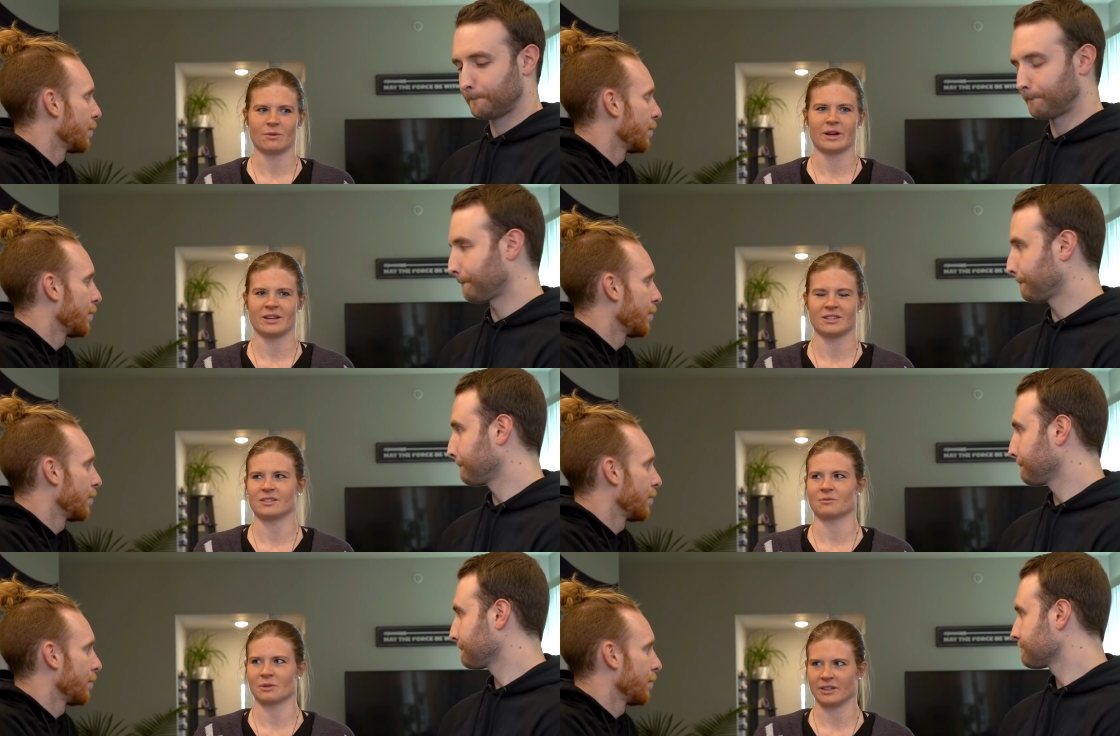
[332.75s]
Speaker 1: way
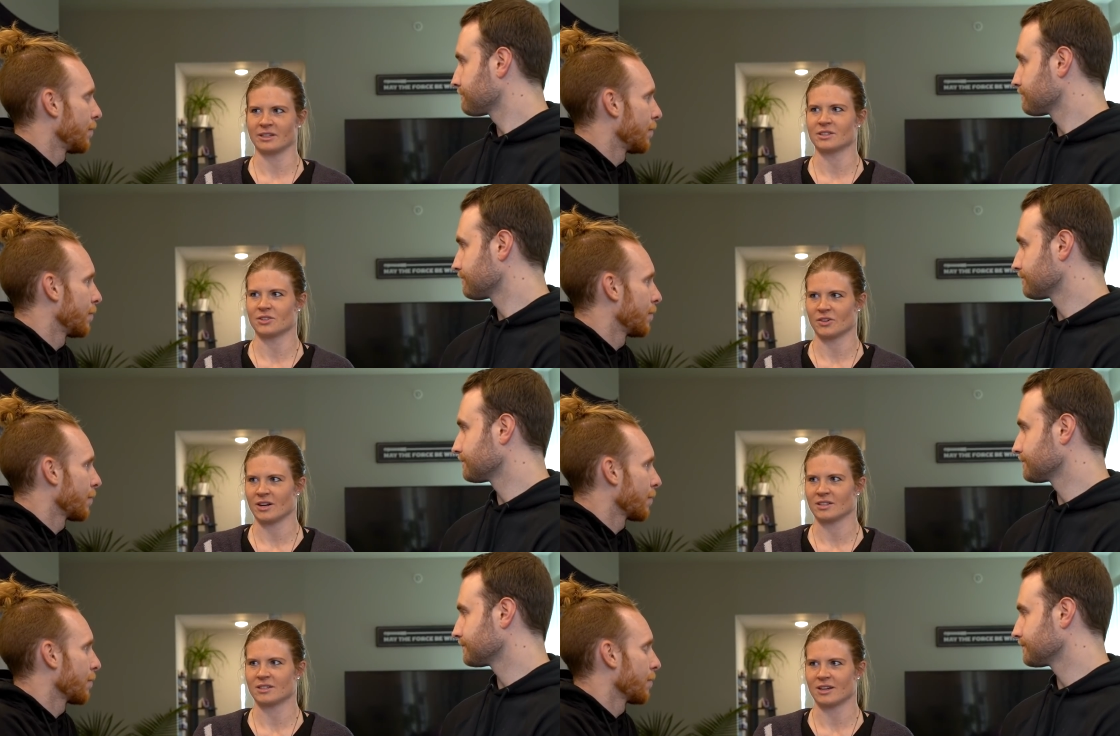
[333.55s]
to release
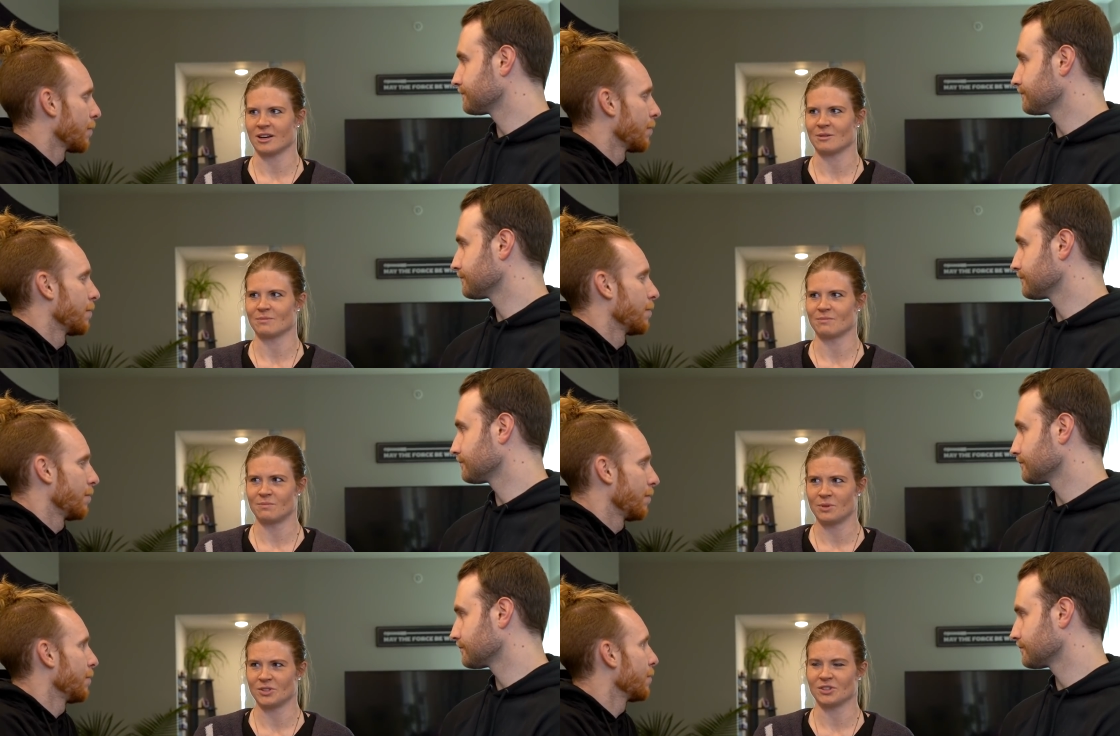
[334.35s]
stress to help
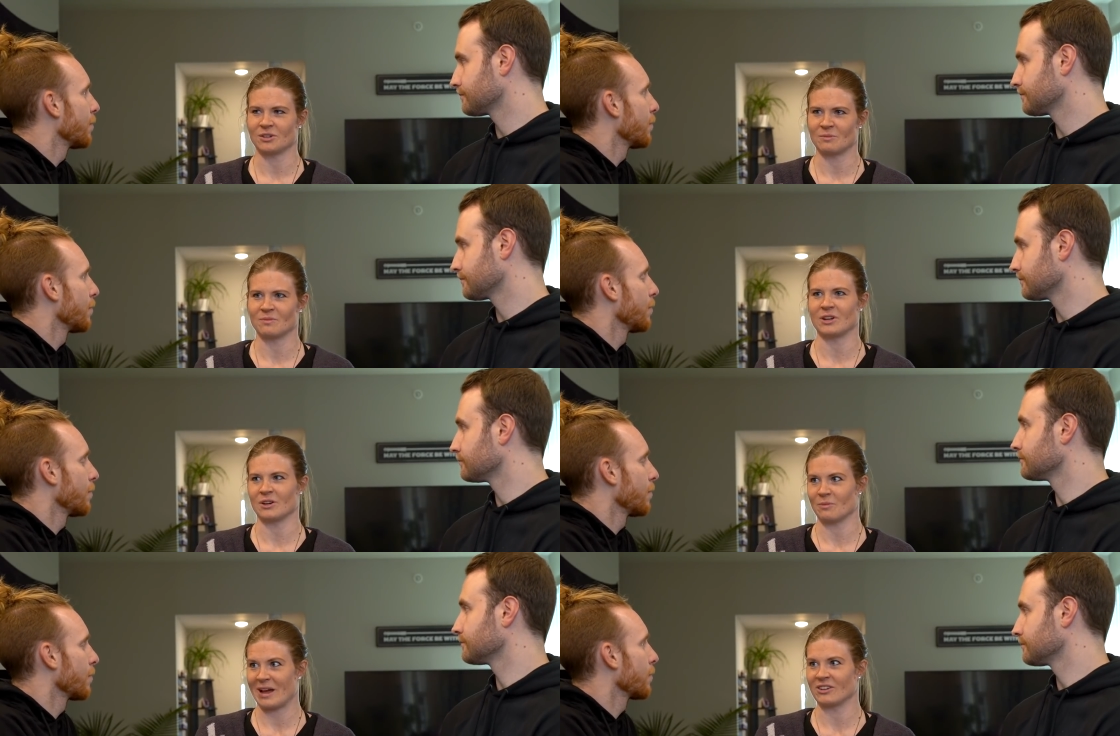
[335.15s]
boost your, you
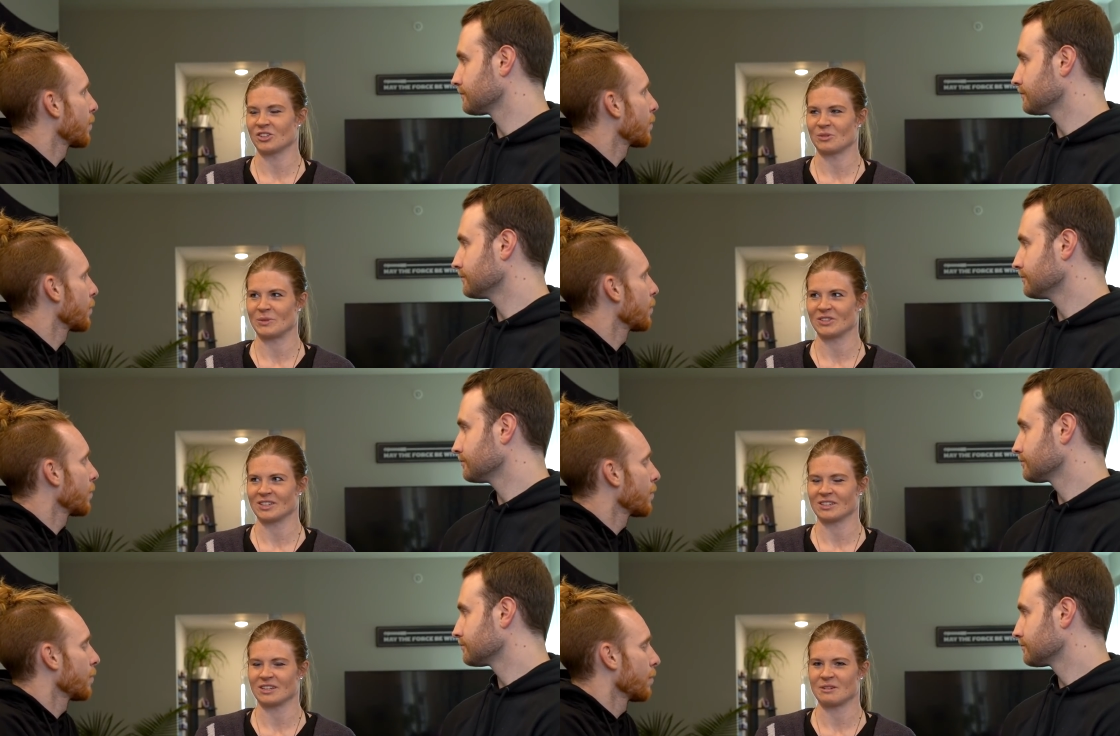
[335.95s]
know, balance your immune
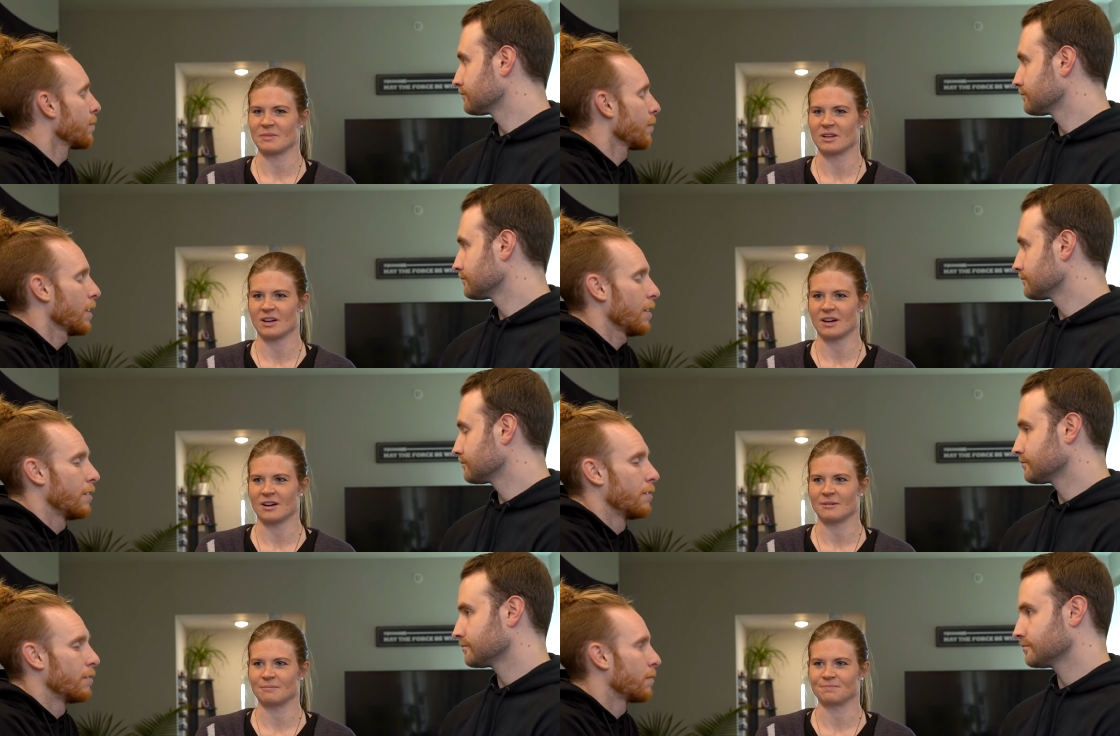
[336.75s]
system.
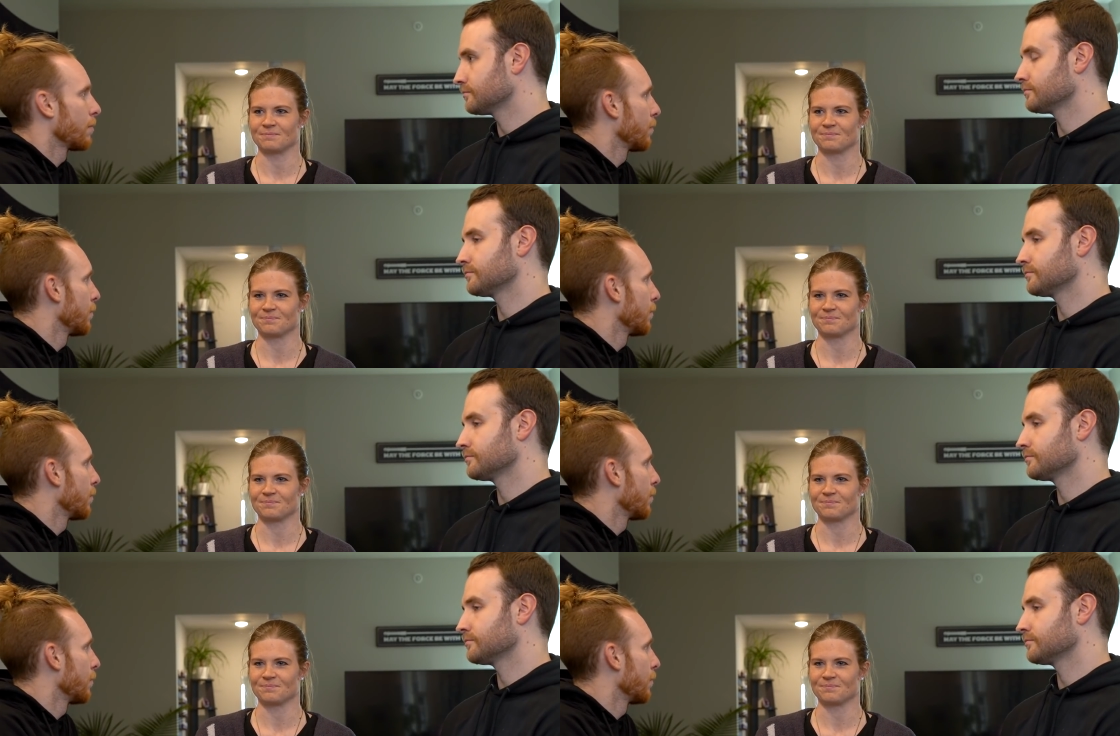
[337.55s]
Um,